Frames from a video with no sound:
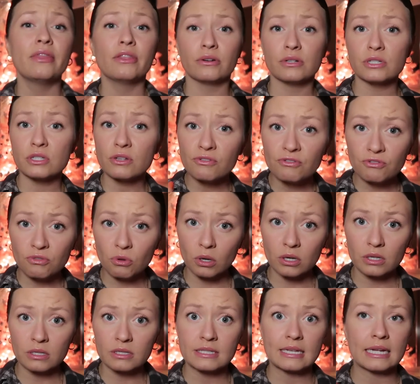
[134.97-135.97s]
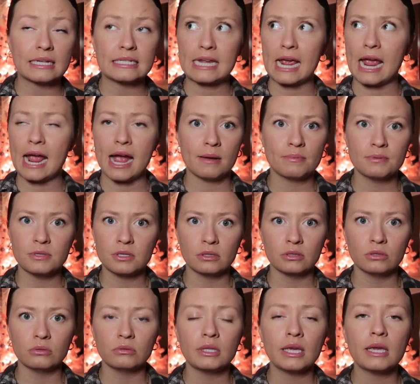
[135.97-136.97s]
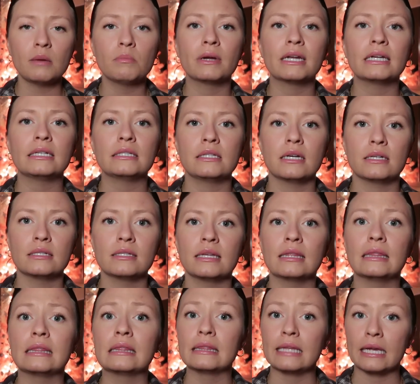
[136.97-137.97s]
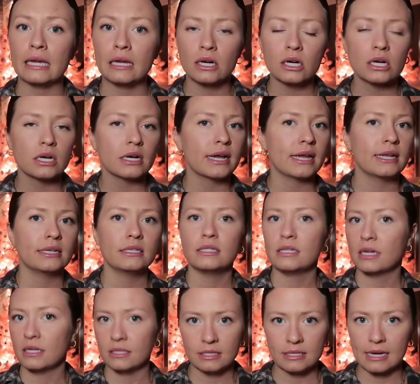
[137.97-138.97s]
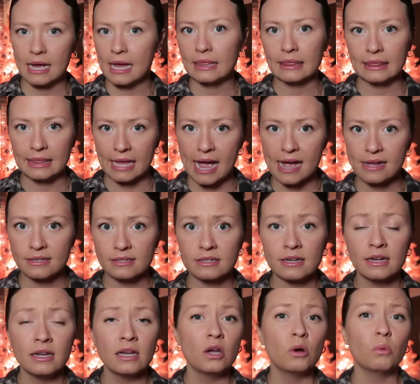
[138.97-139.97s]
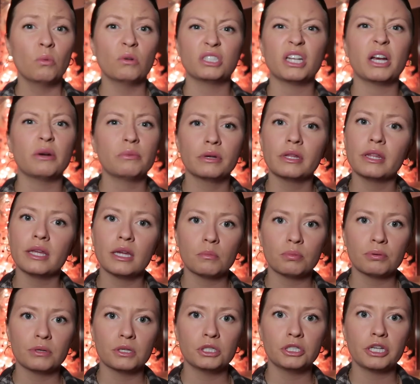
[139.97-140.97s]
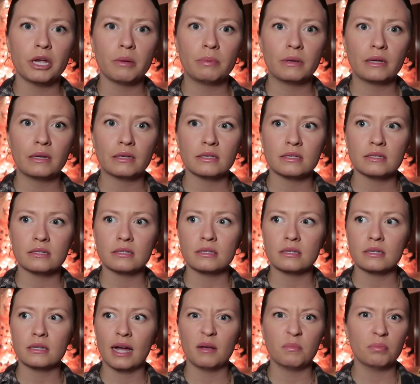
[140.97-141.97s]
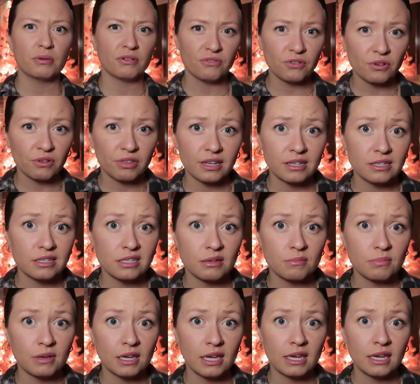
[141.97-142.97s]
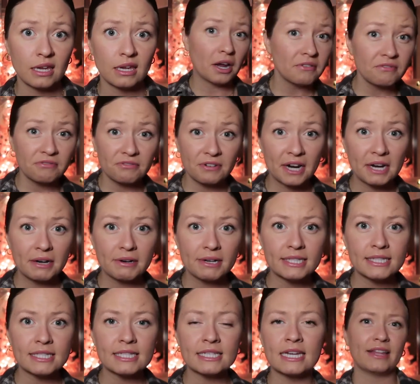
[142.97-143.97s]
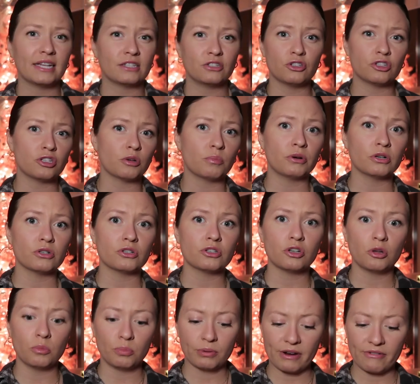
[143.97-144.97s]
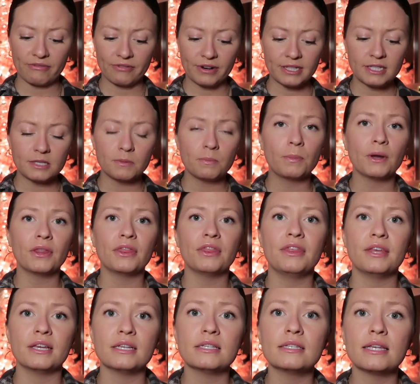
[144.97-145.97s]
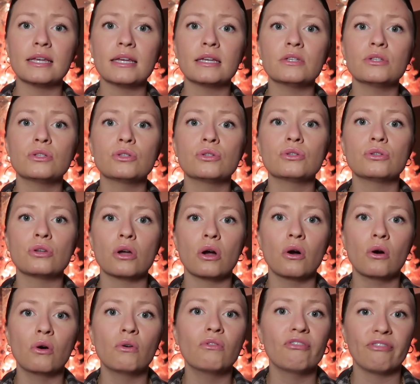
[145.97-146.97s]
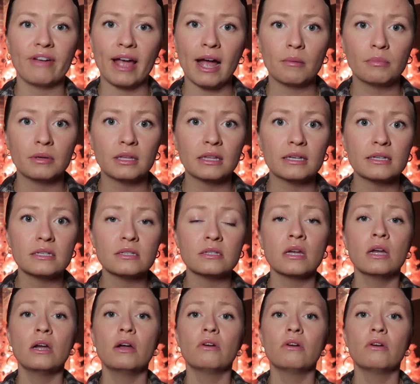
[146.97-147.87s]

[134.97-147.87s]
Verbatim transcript: there is a floral scent, absolutely, but it doesn't linger. It does not last, which I really appreciate because I prefer things to be unfragranced. That's just a personal preference, but this is so fabulous